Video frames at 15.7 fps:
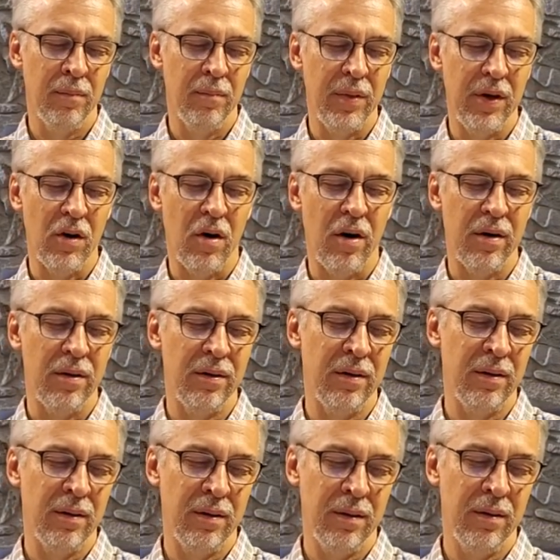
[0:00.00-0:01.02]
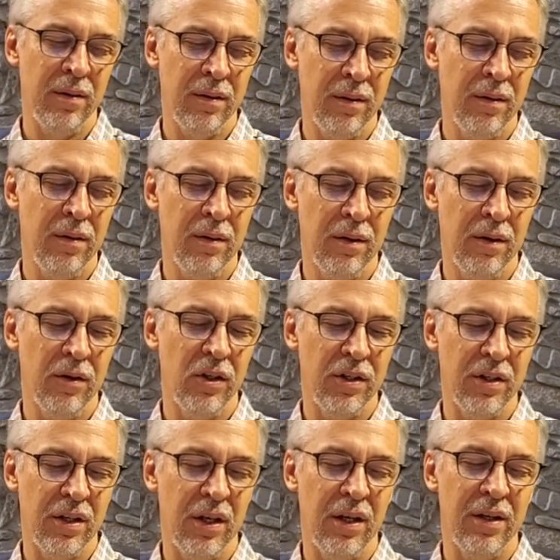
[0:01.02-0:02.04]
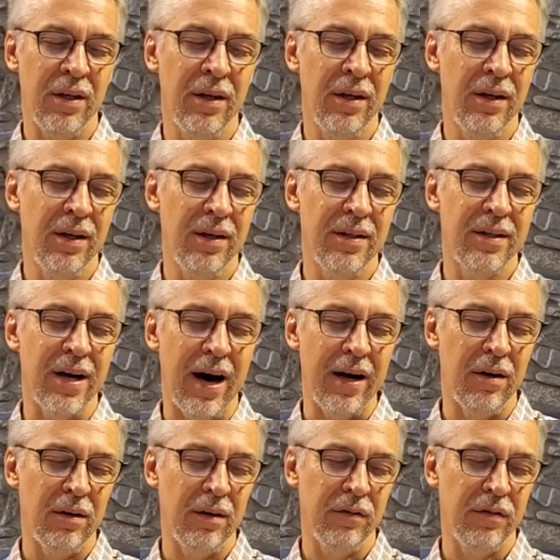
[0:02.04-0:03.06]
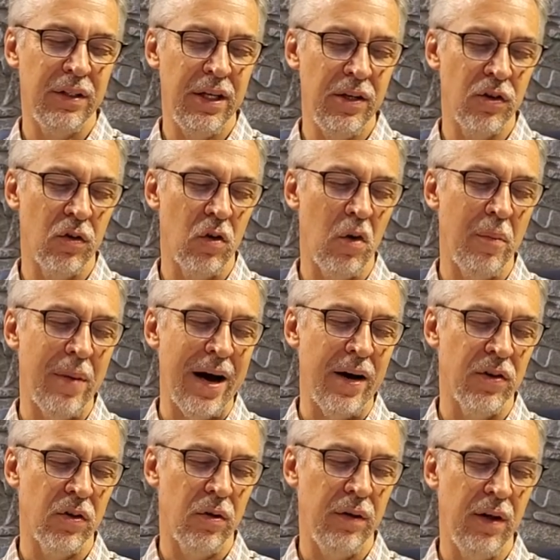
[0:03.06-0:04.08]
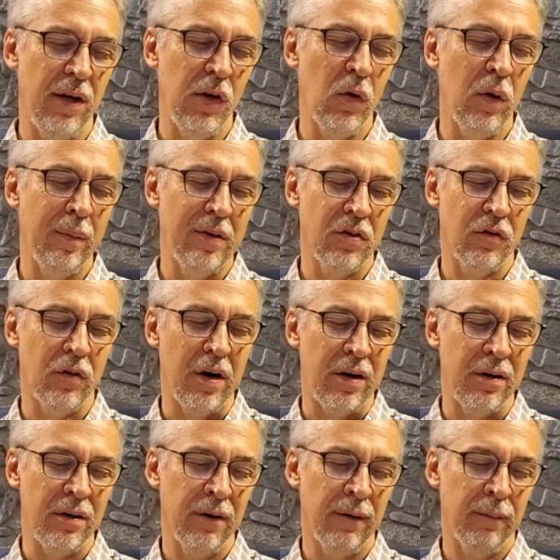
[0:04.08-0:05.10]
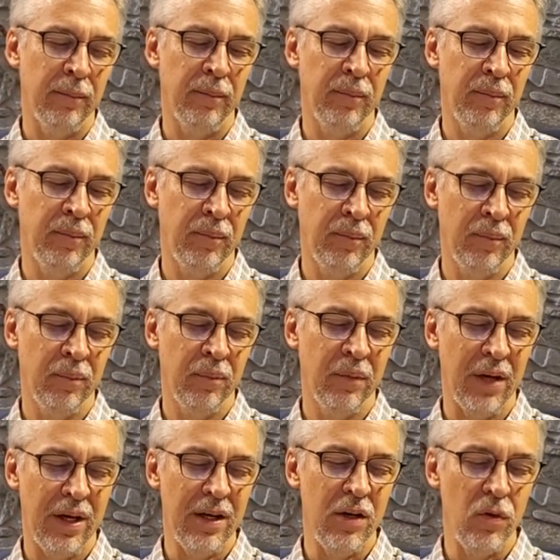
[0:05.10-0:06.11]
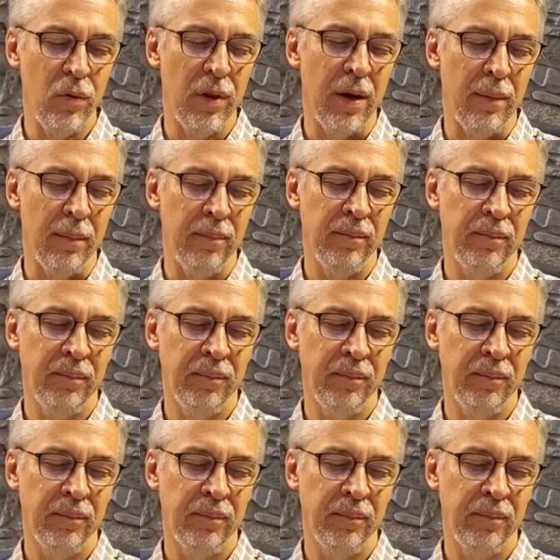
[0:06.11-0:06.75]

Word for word: beyond just the title of teacher or master. They knew him as friend, and he knew them.